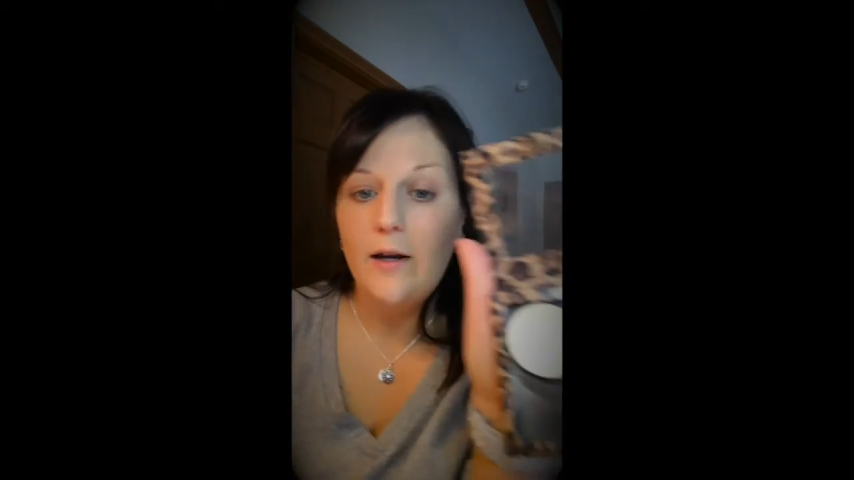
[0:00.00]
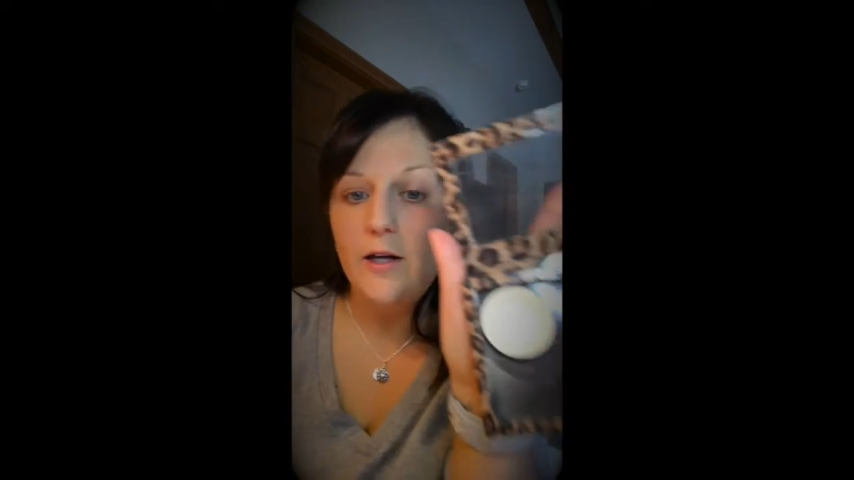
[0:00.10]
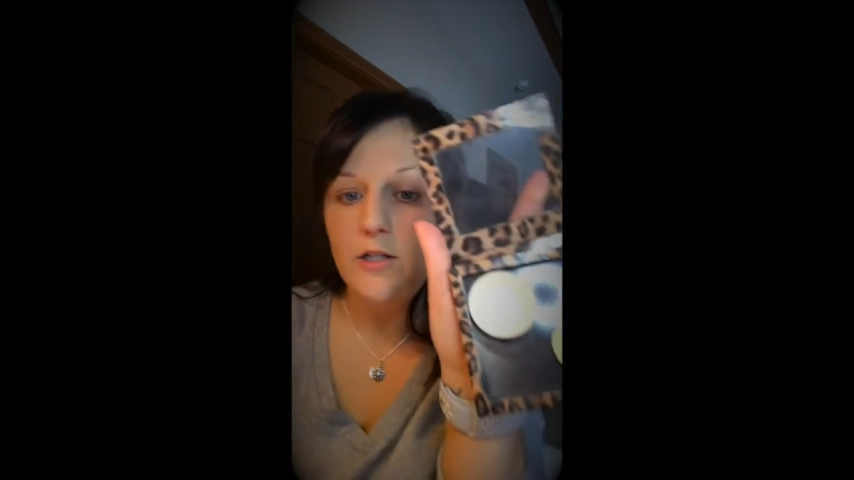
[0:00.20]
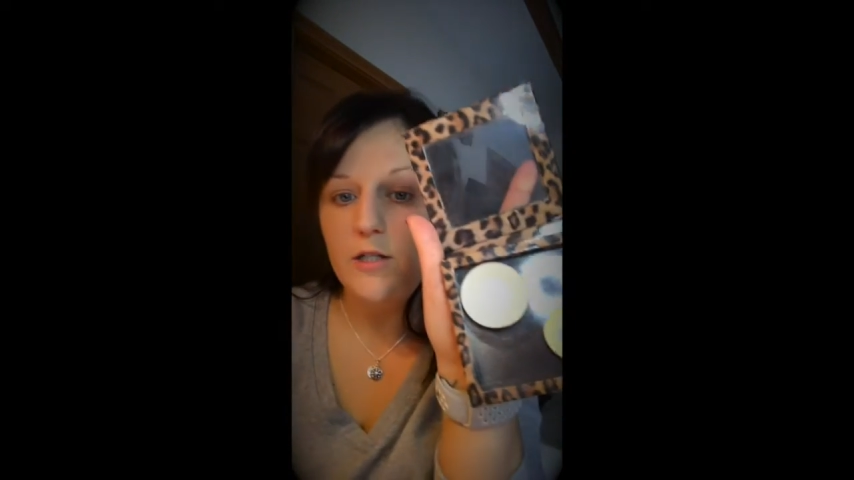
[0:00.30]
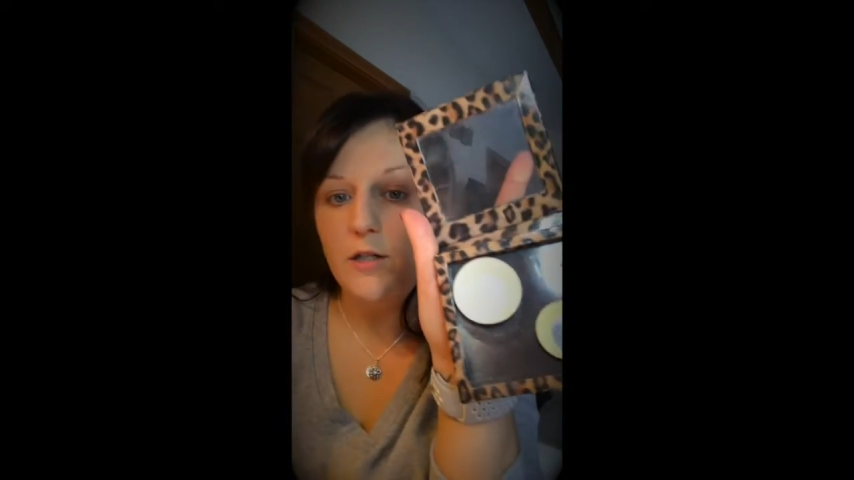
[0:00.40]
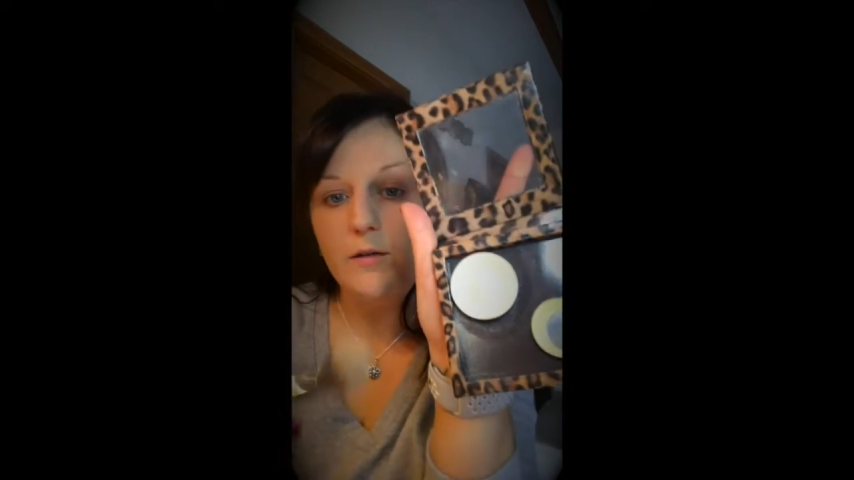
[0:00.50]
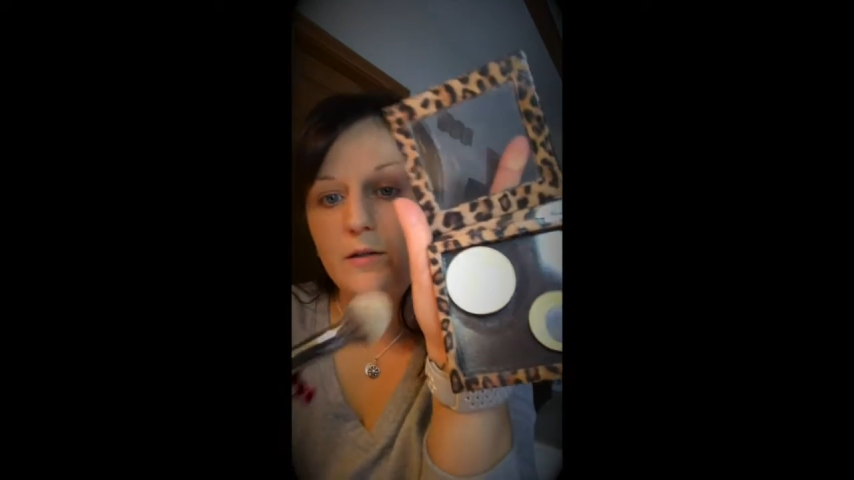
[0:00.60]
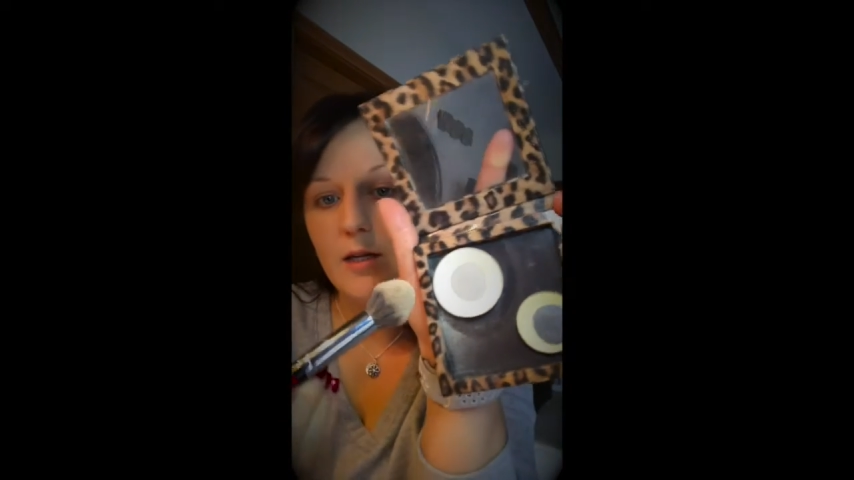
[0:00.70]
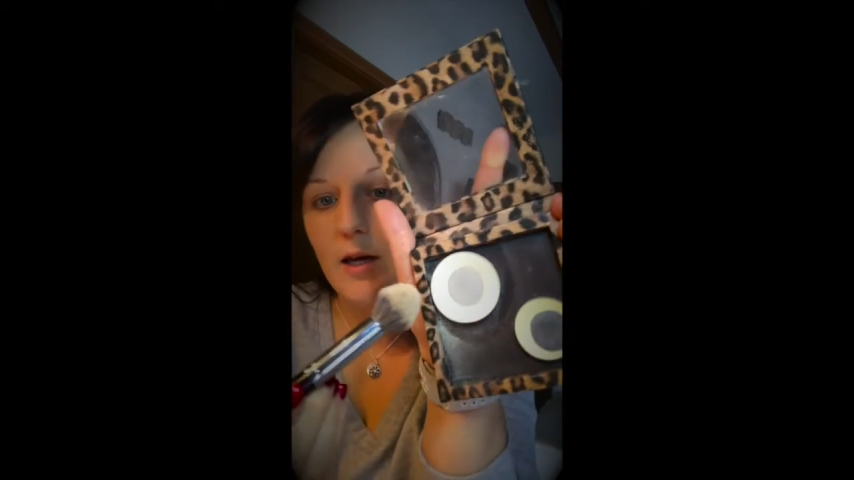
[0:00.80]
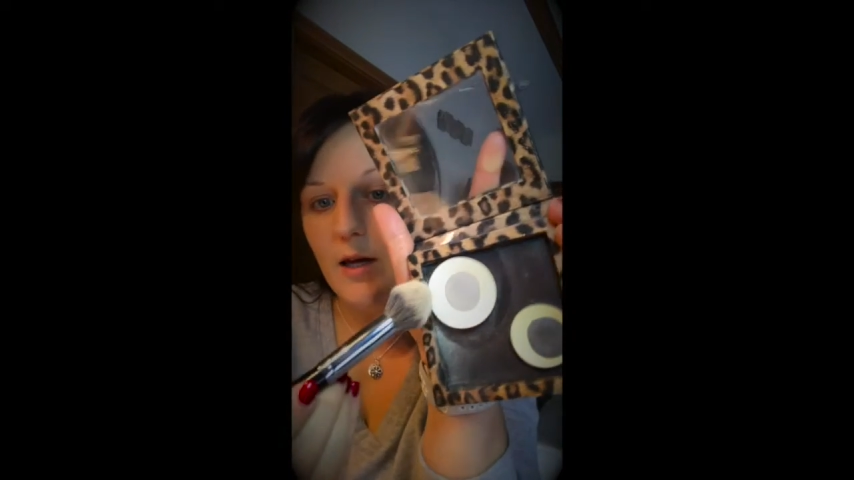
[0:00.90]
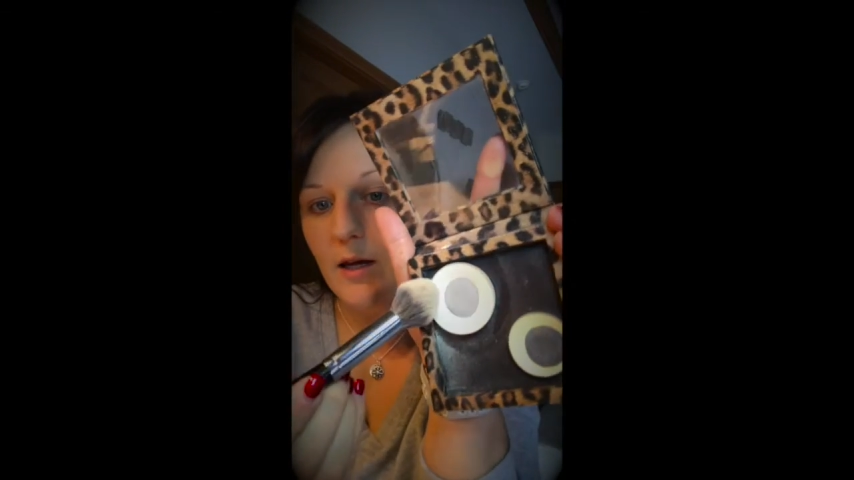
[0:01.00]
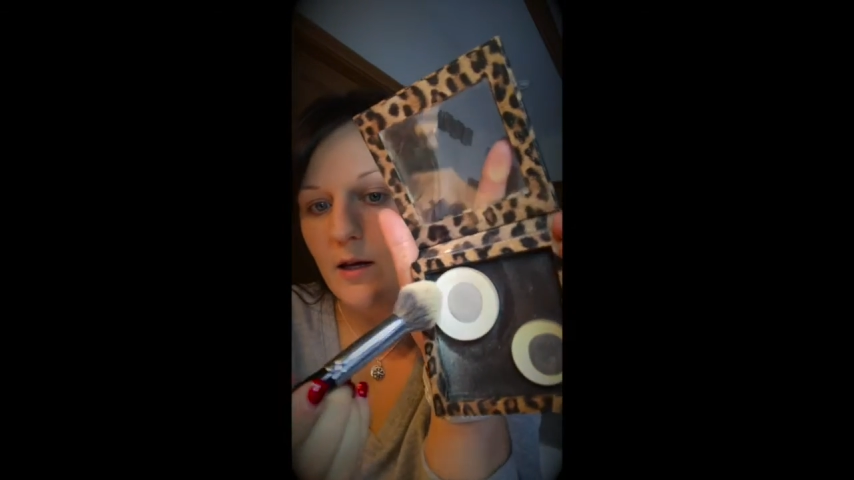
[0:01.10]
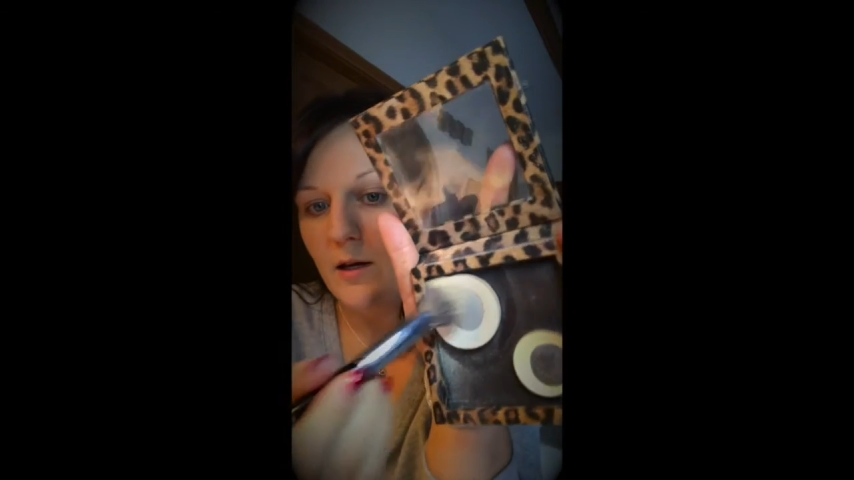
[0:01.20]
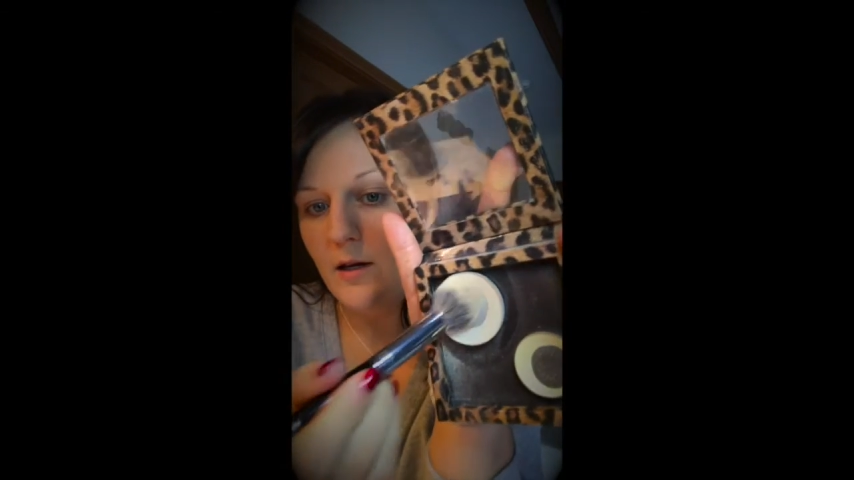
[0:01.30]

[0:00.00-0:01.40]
and I just use a